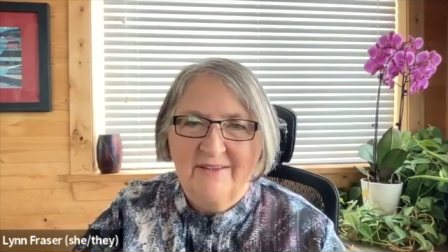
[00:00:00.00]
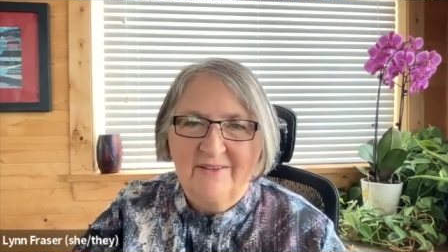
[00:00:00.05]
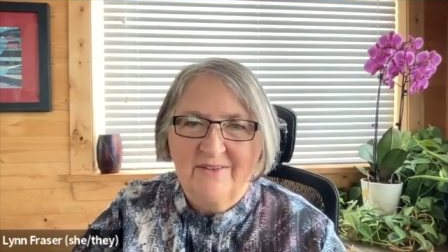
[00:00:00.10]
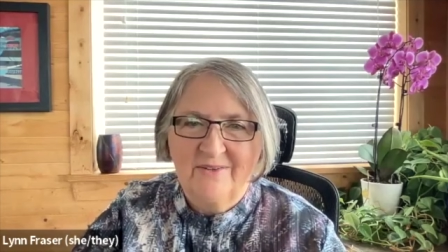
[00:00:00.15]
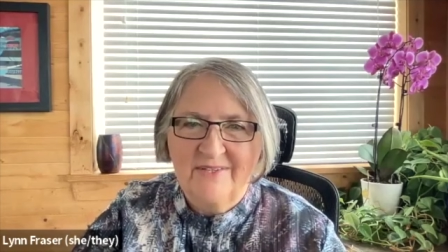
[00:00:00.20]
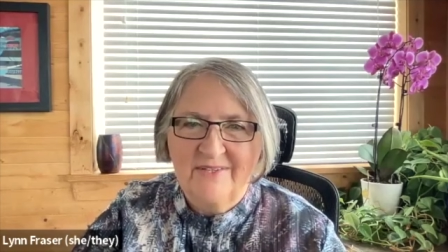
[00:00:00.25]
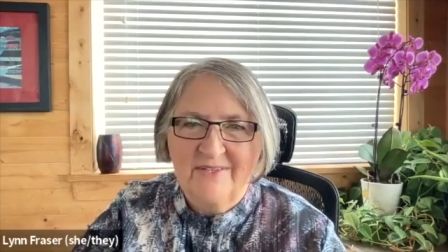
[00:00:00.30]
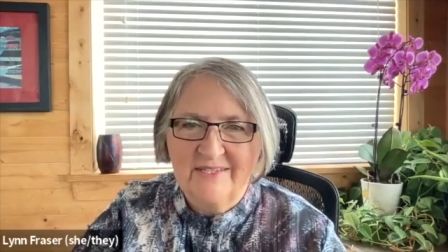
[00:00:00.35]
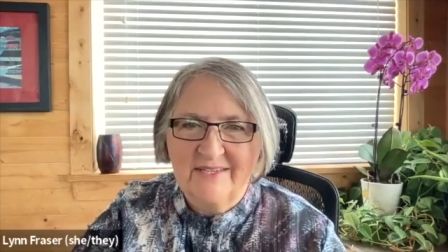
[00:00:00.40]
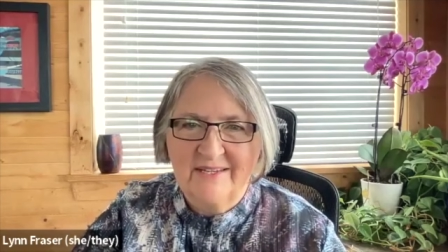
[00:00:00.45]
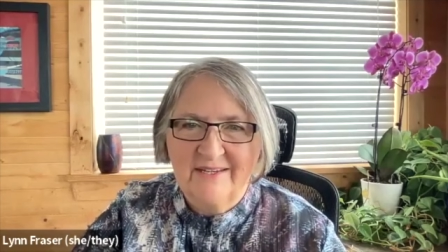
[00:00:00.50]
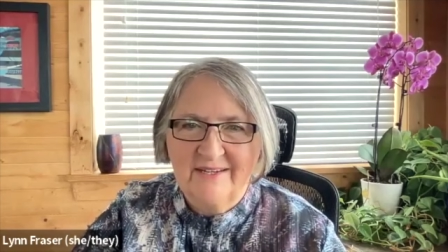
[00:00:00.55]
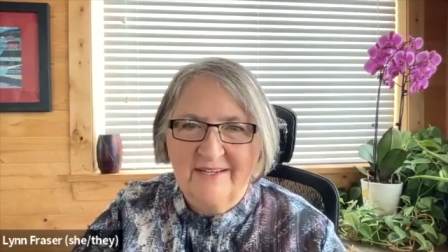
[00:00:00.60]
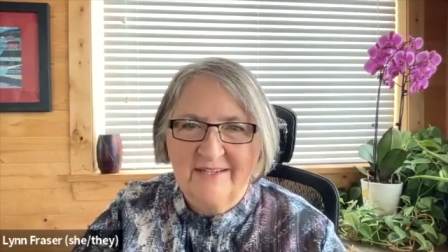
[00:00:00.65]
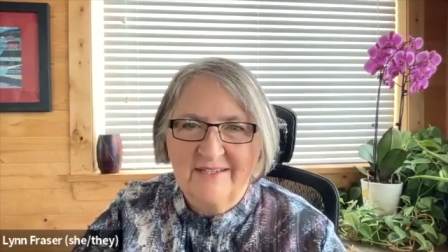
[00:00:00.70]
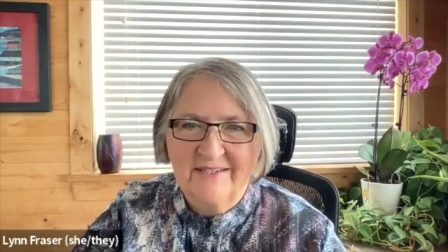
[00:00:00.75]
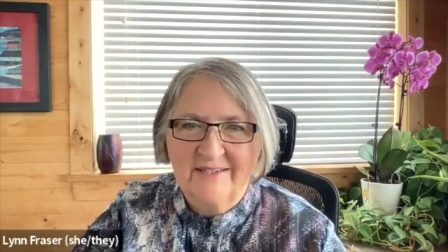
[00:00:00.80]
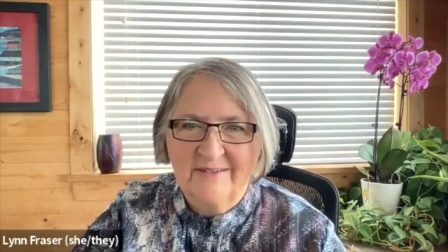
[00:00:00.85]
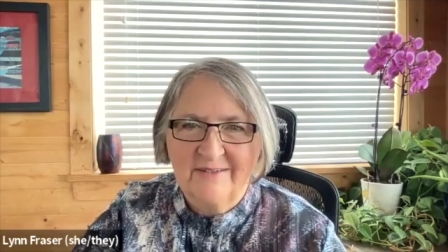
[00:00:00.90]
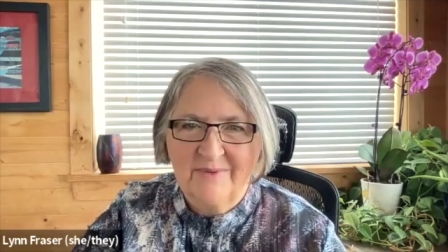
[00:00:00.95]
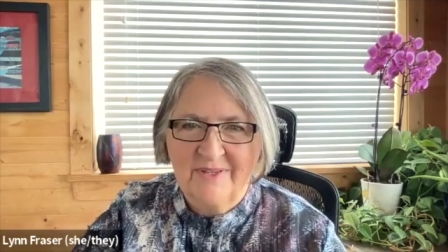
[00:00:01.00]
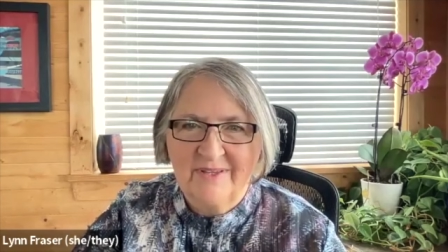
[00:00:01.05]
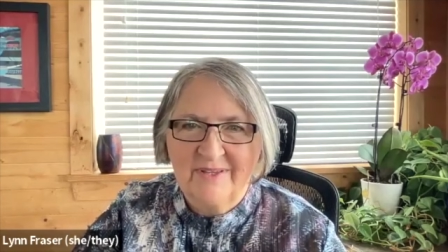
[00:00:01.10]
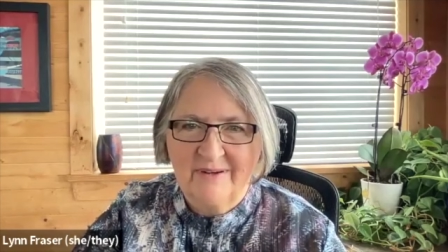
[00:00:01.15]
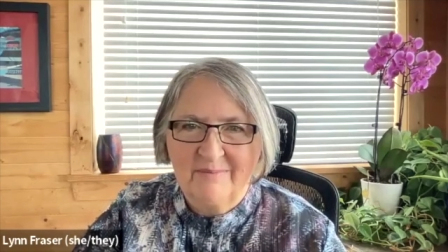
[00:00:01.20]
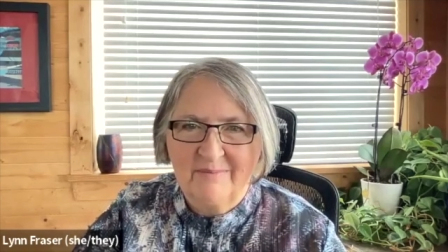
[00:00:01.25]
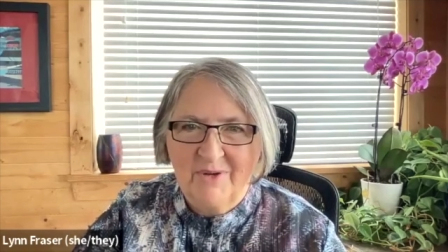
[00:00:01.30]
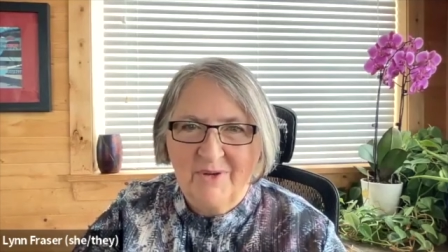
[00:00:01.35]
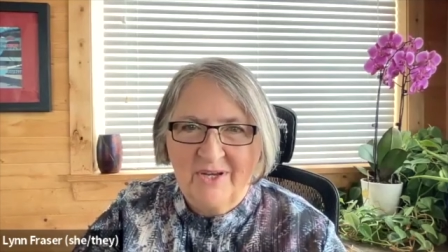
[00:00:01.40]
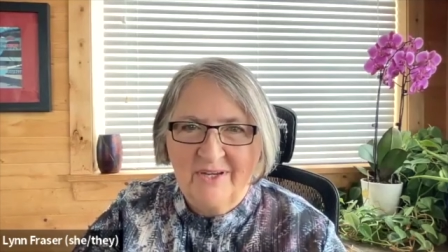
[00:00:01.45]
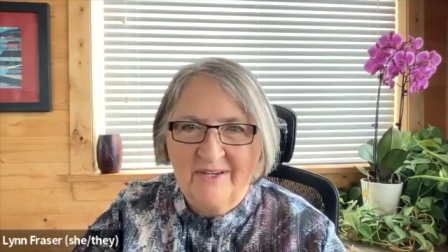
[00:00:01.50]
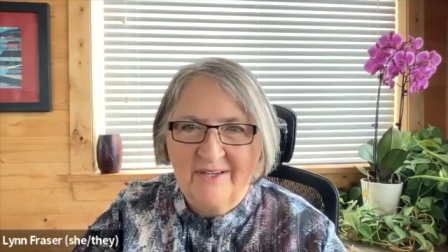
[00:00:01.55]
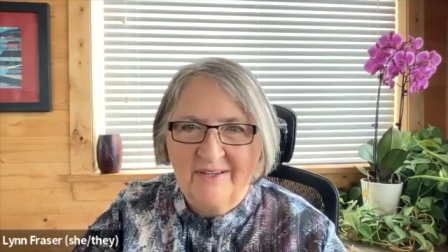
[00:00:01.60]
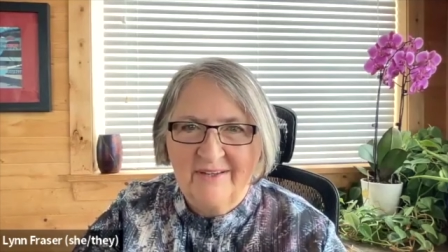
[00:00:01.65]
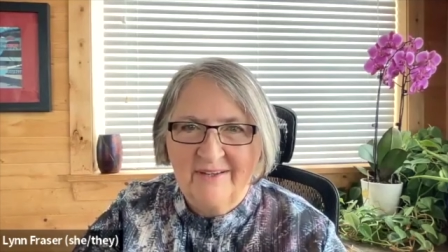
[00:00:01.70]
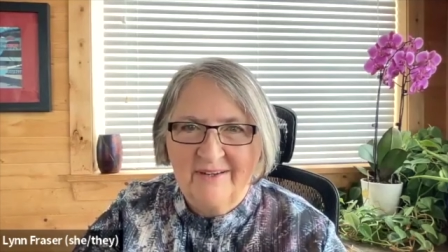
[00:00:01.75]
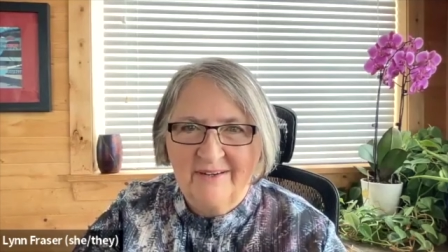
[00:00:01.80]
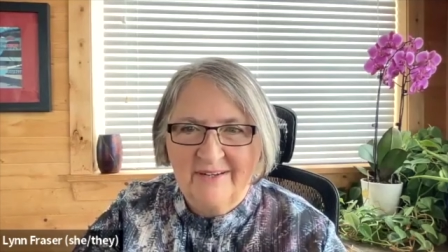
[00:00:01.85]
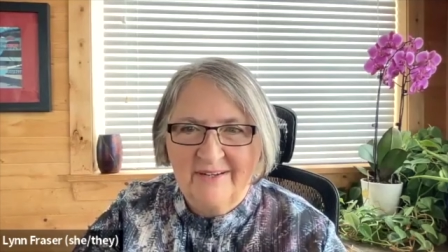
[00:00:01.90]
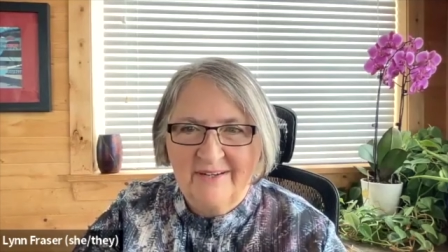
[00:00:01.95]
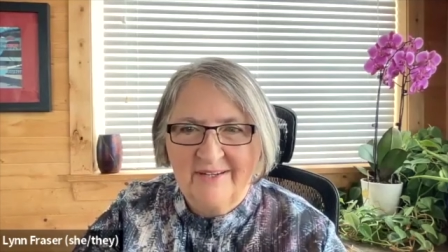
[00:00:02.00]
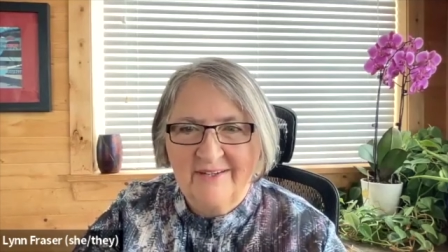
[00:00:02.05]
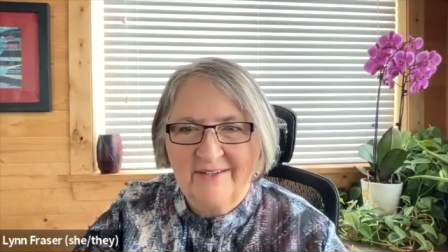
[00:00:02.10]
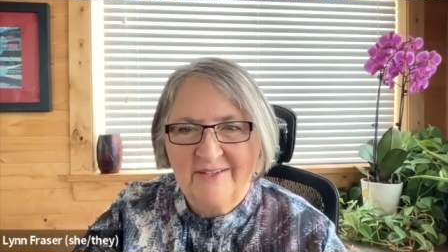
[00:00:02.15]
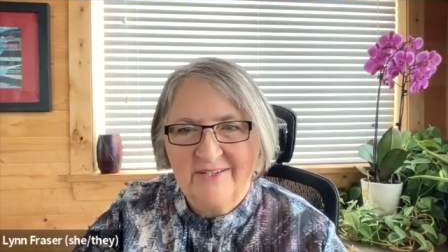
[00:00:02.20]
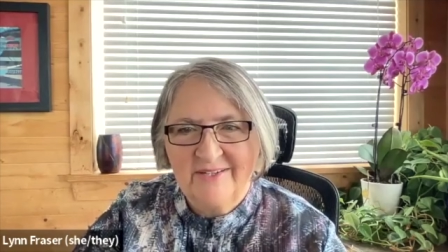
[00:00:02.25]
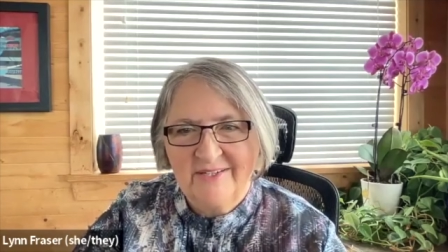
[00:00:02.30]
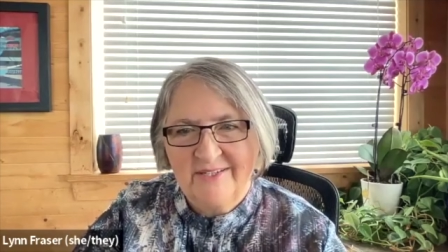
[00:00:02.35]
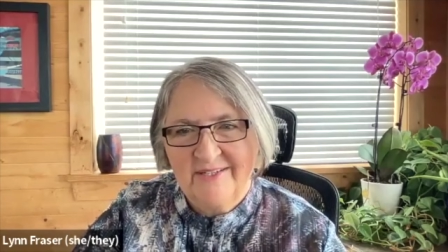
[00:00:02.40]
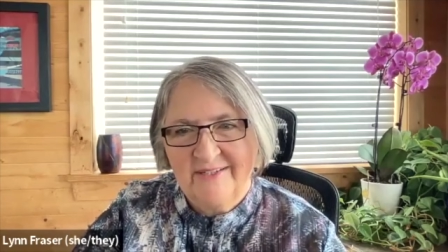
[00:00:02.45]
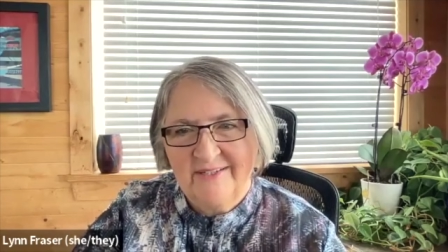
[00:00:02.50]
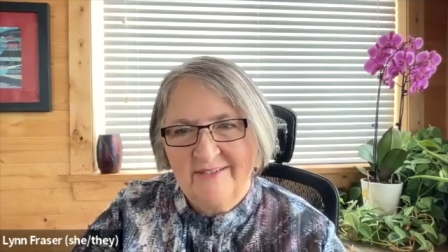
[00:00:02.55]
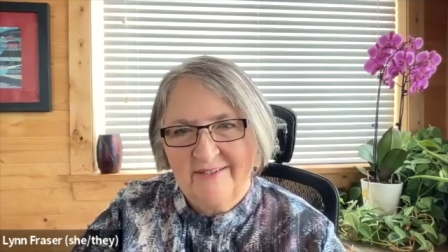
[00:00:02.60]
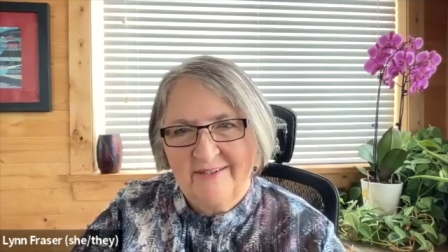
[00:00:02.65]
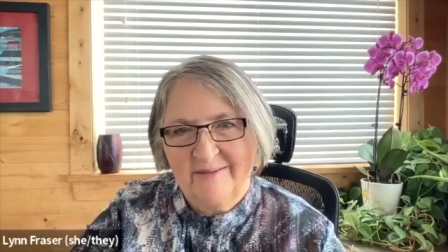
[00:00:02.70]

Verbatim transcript: through this connection with our body, our energy,